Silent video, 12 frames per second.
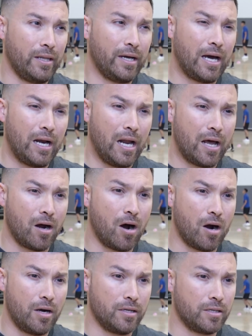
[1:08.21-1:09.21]
They got a lot of
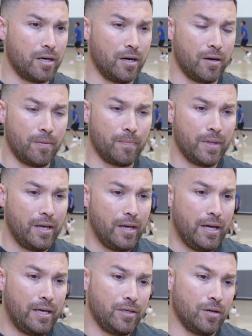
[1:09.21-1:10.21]
heart. Um, and,